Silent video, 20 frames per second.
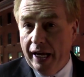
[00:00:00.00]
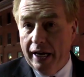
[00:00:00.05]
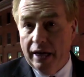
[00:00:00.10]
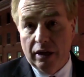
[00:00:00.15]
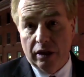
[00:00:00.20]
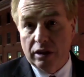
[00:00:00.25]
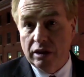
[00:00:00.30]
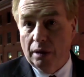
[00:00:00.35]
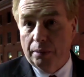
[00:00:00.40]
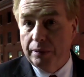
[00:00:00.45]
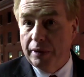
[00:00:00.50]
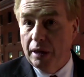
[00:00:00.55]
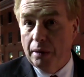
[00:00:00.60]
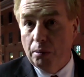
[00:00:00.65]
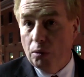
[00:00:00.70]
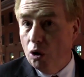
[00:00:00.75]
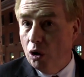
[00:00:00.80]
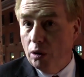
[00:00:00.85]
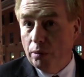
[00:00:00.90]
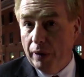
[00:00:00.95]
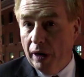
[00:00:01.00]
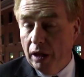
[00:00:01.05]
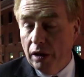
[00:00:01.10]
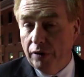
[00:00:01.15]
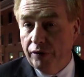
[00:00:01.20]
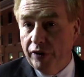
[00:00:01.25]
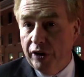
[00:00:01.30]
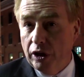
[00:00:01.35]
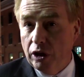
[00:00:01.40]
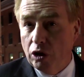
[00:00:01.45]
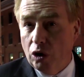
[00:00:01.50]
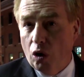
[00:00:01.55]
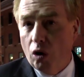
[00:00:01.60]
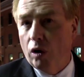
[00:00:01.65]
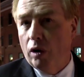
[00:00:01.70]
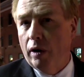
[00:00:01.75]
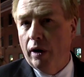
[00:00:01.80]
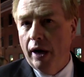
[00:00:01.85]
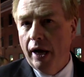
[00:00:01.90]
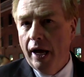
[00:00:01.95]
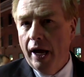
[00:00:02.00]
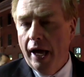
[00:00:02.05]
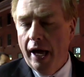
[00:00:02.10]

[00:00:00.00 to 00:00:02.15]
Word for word: as something more relevant or